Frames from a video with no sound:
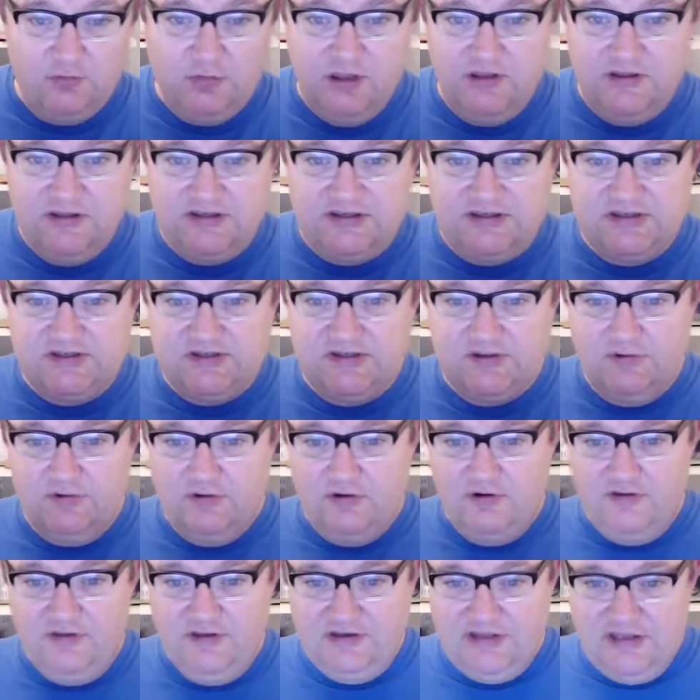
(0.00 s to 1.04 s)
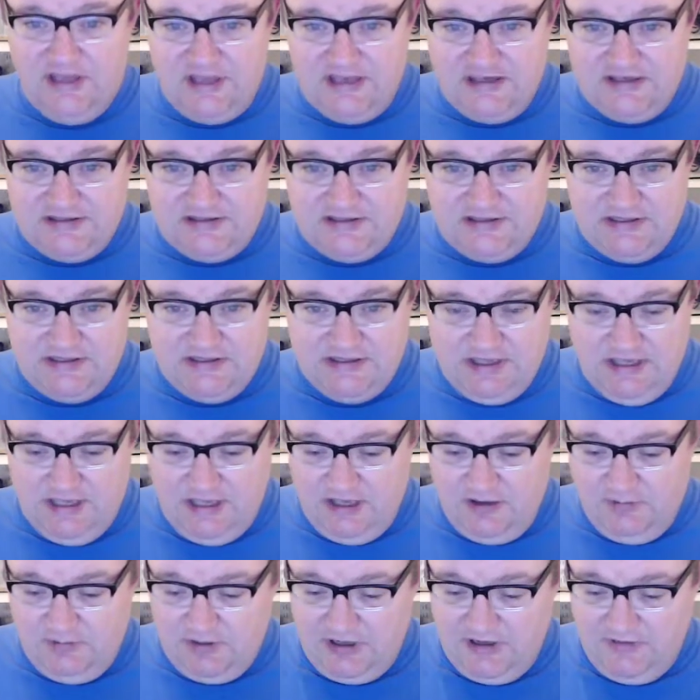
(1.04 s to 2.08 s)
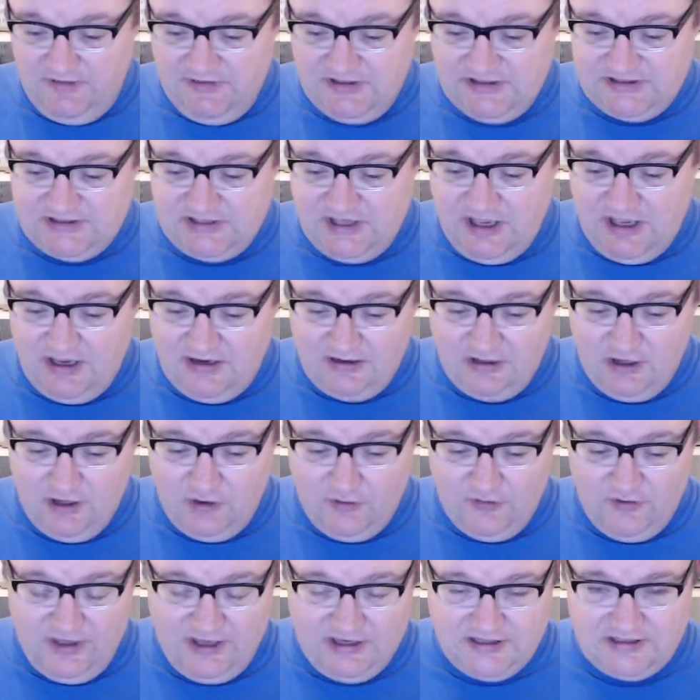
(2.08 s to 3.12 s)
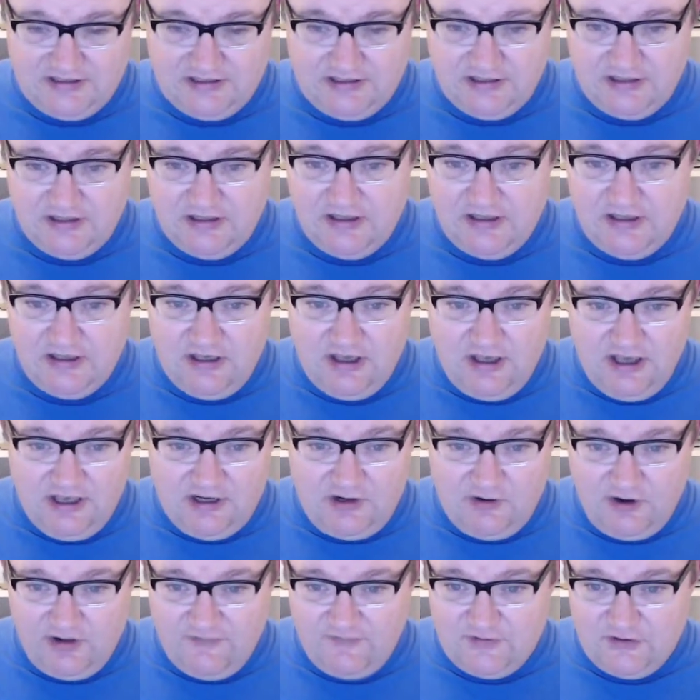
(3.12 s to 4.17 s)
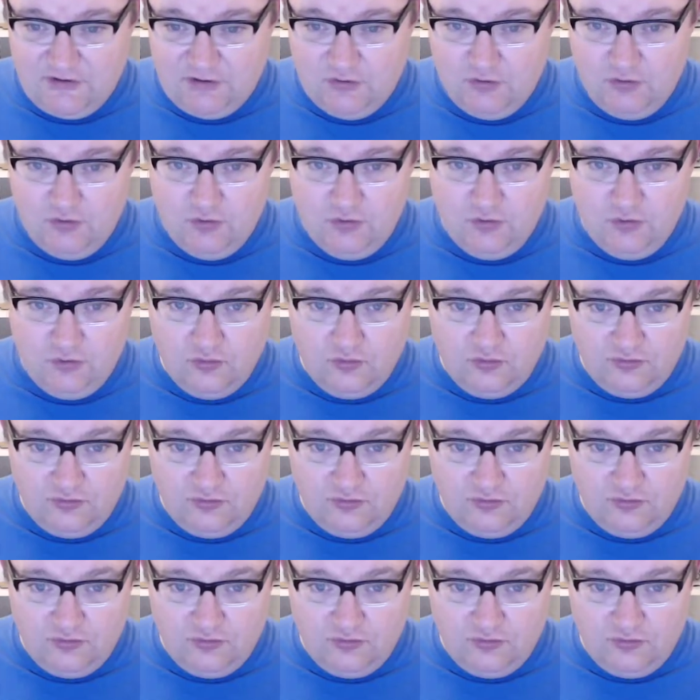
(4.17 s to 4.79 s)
But this is still early days, but at least I know that I don't have to